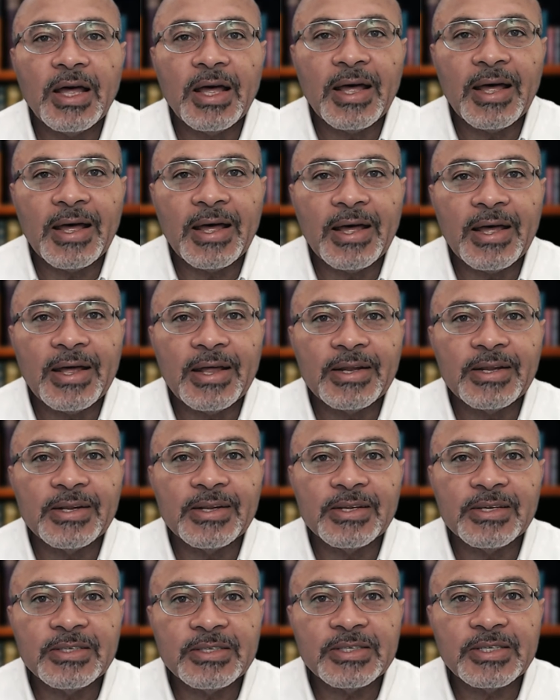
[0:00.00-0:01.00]
And in
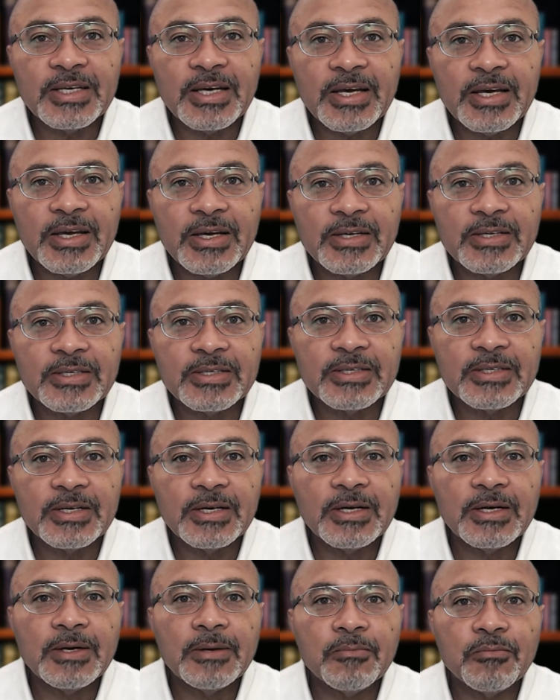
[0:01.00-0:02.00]
this case,
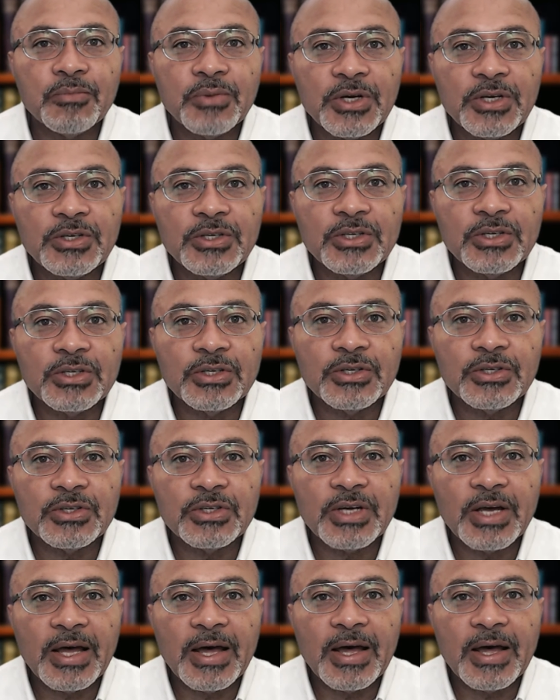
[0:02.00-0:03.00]

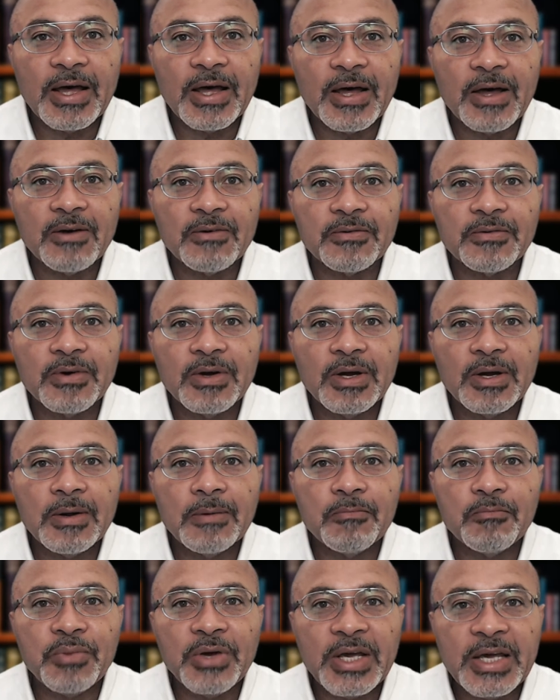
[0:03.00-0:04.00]
patients have
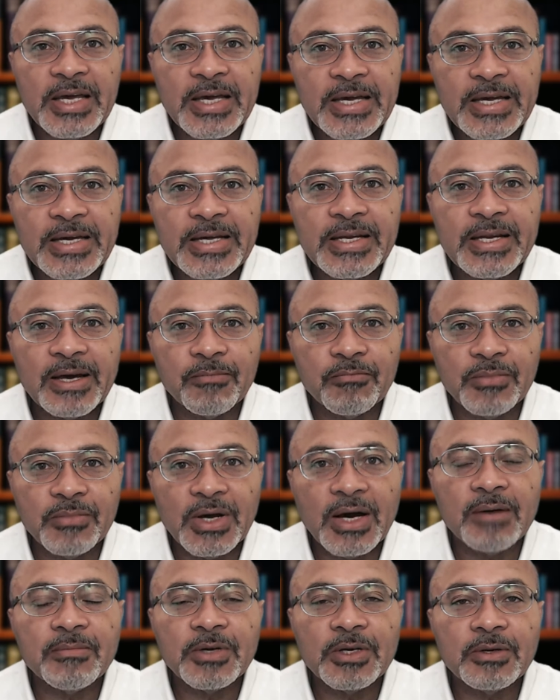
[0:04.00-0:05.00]
pain,
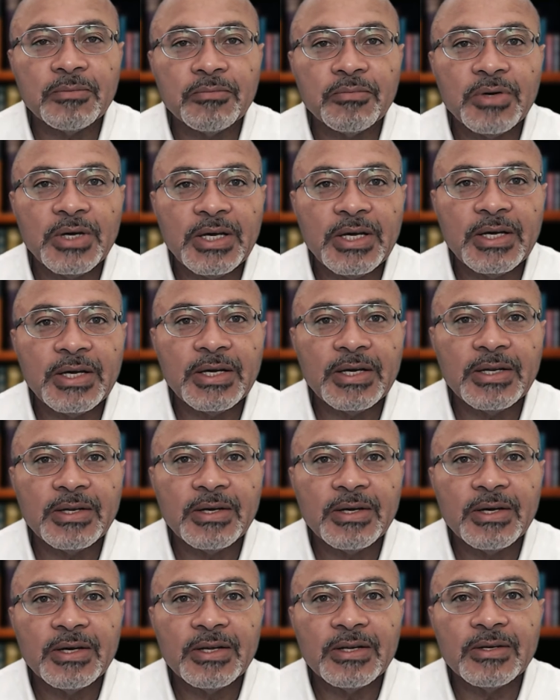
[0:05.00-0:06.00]
abdominal pain,
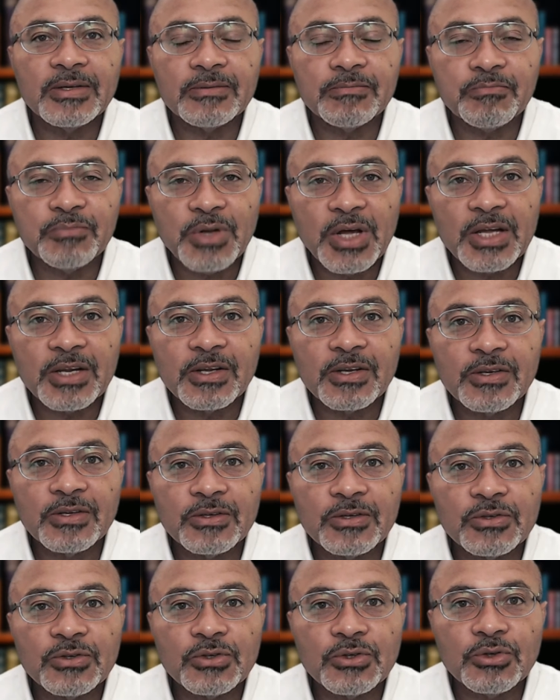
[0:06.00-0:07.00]
there's blood in
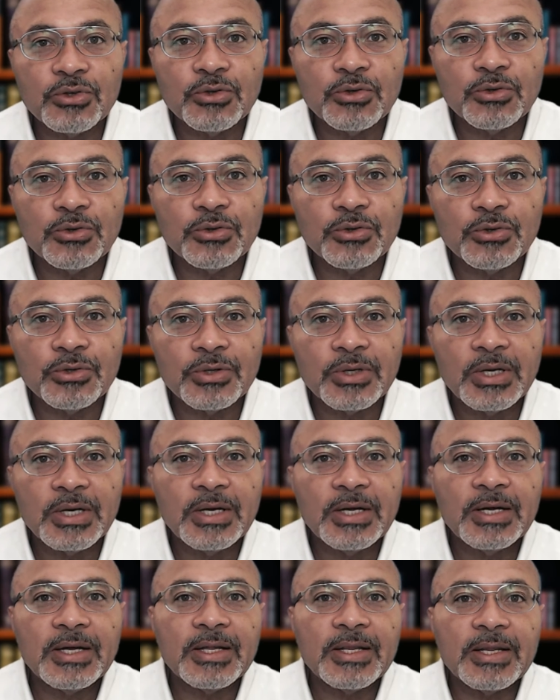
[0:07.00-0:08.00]
the stool,
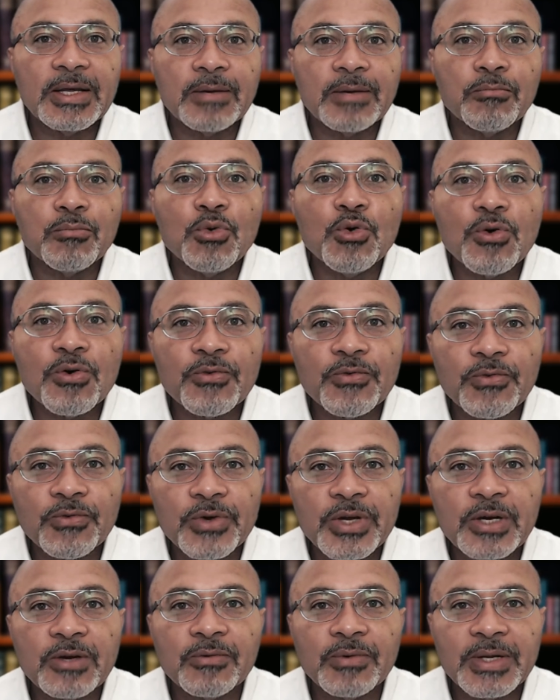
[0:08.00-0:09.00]
they more
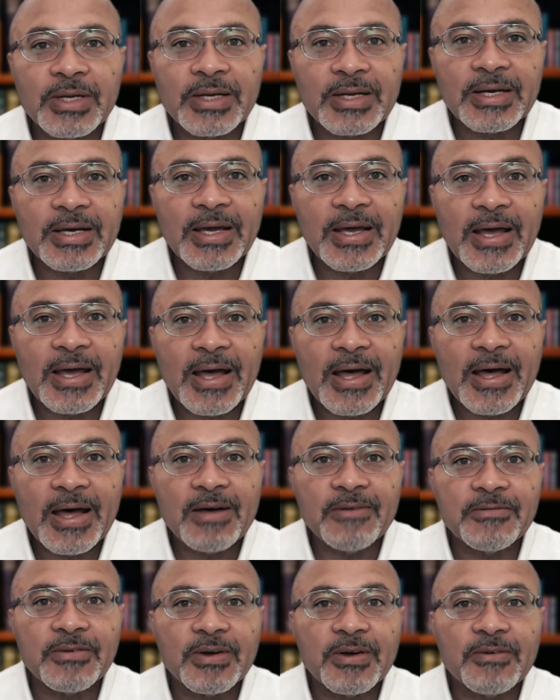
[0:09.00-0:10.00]
frequently
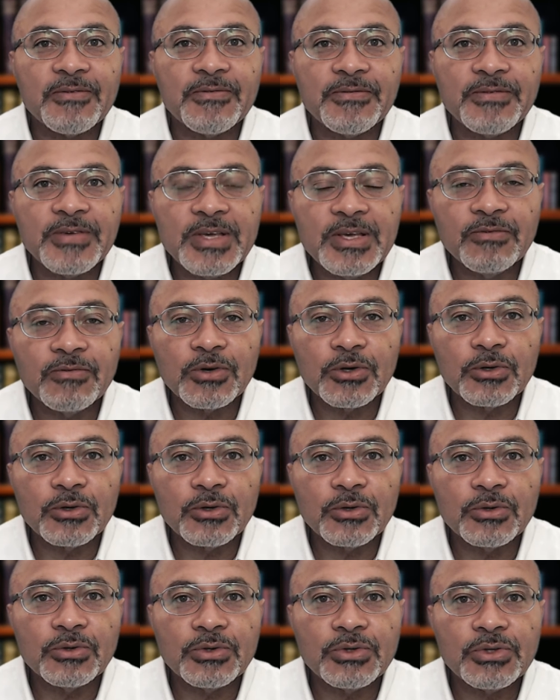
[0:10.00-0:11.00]
have
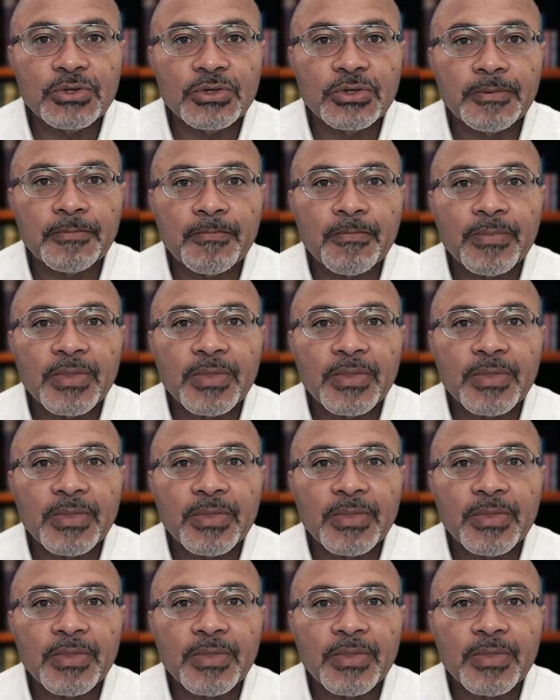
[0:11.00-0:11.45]
fevers,